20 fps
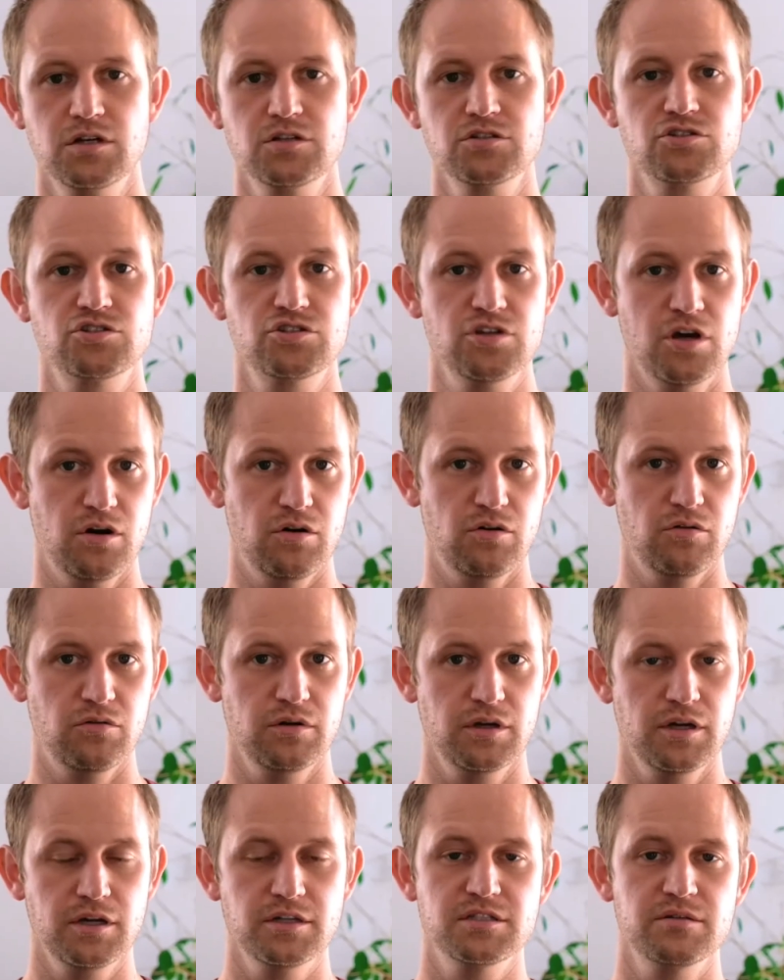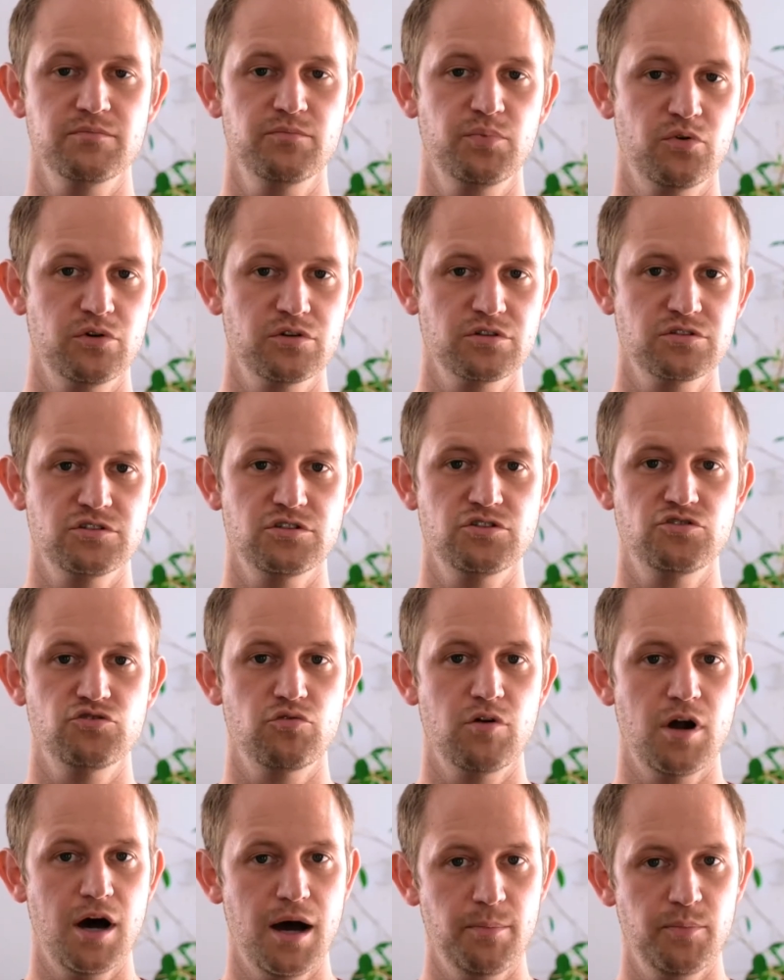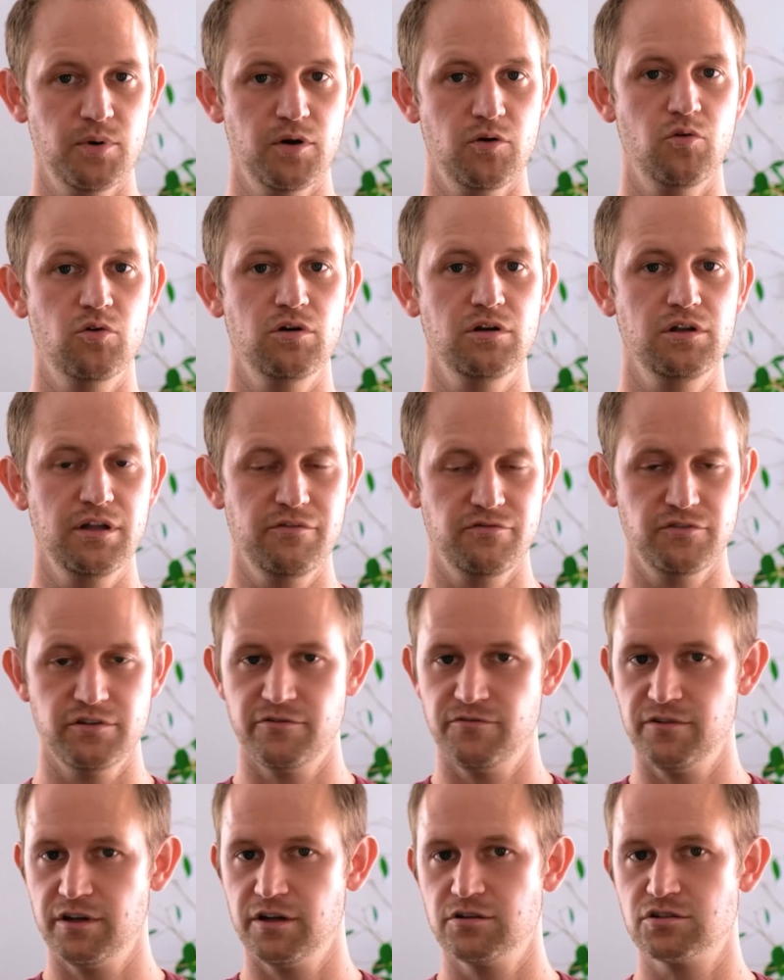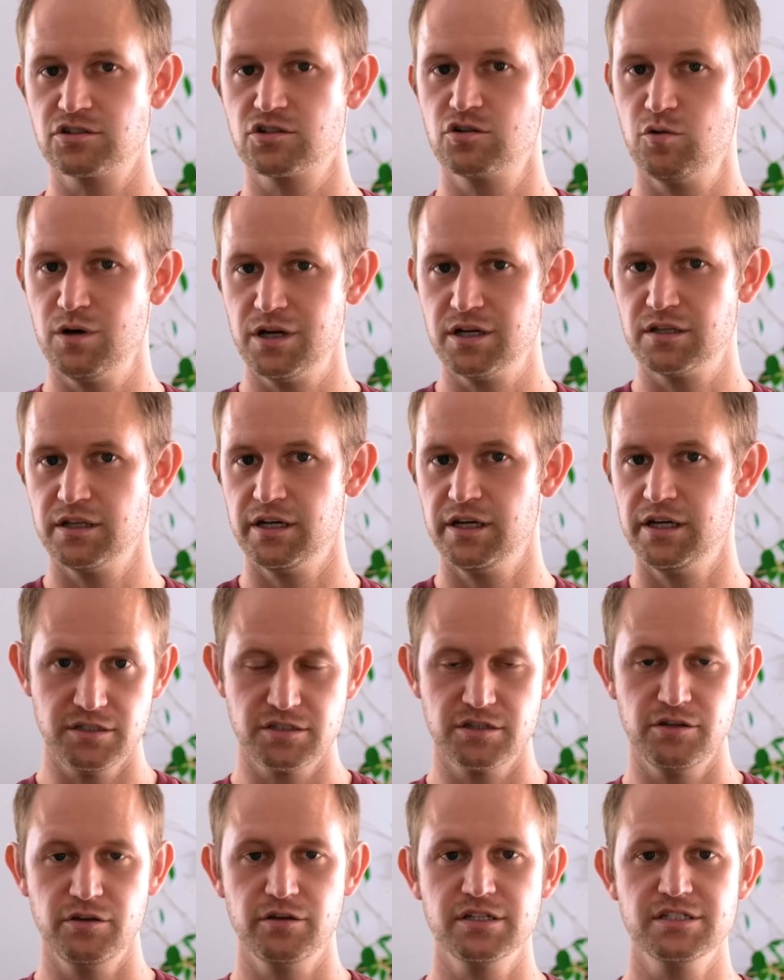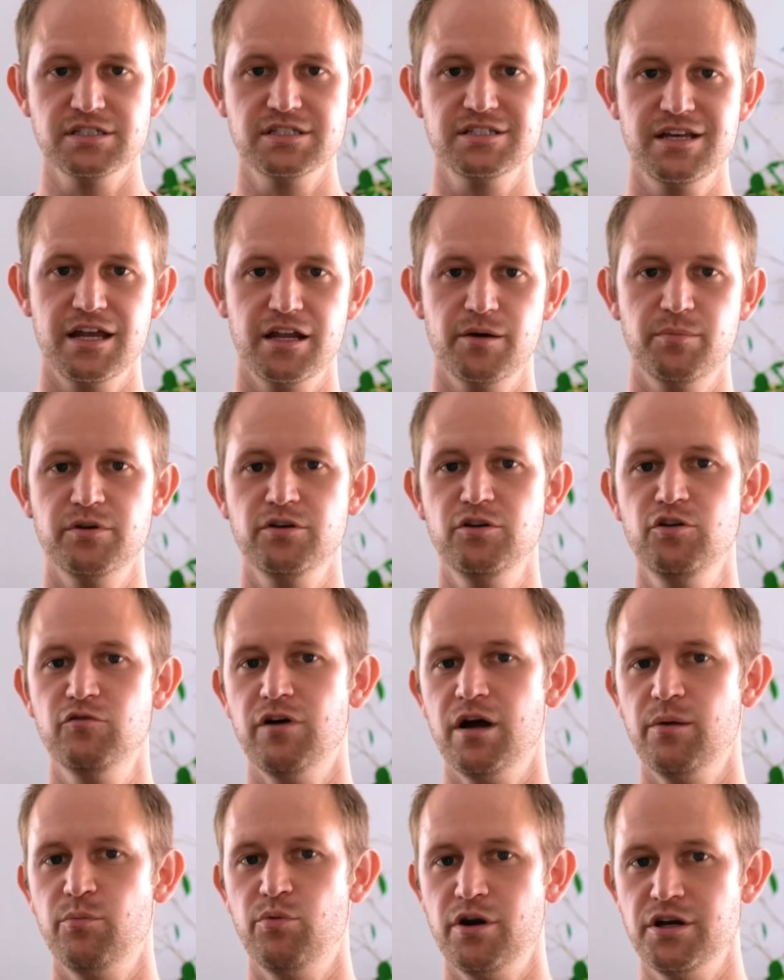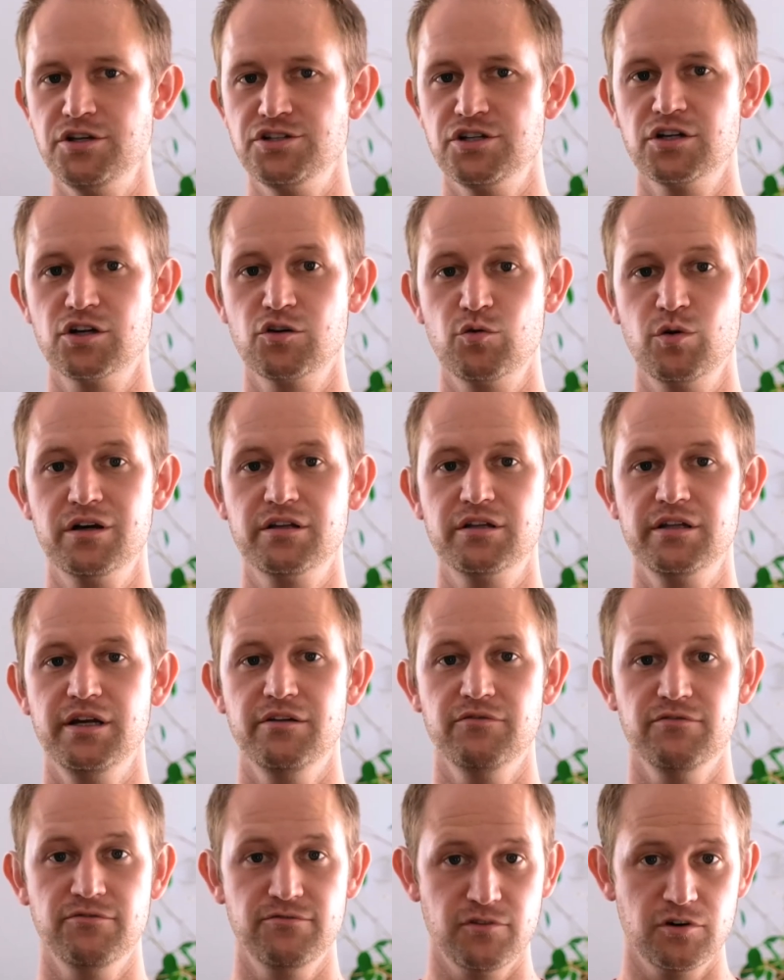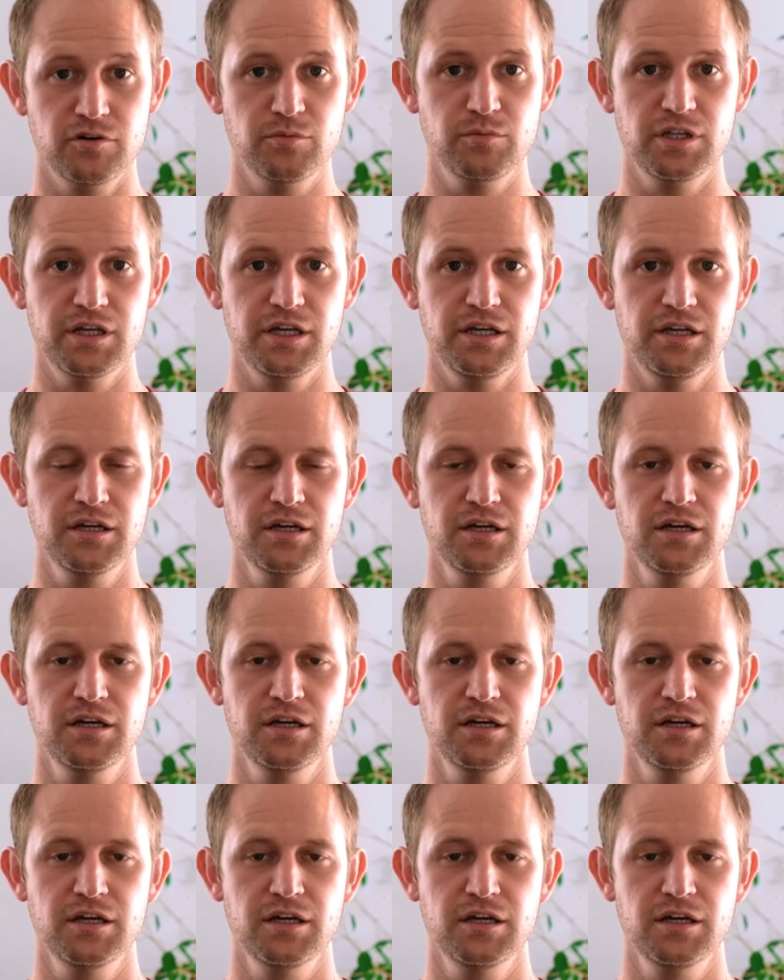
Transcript: So it's important to drop or lift your fingers quickly so you can set up a new vibration quickly and firmly.